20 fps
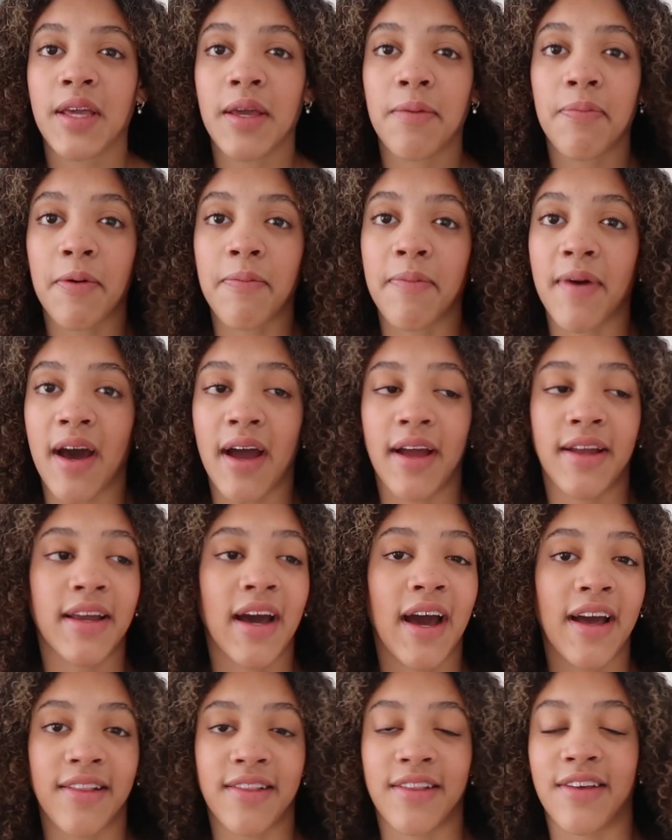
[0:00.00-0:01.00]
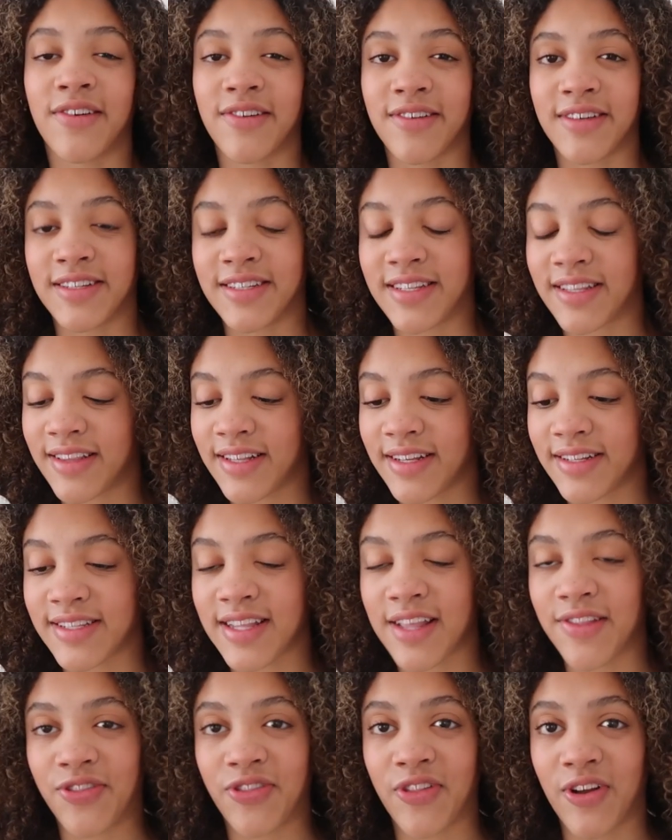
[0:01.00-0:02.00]
Keep in mind, I literally did this
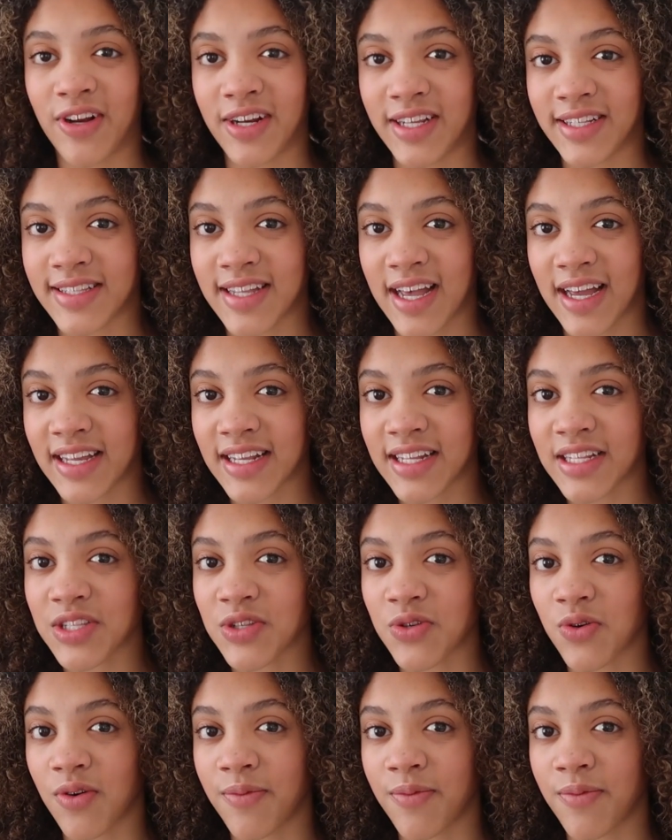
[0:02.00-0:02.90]
in 30 seconds.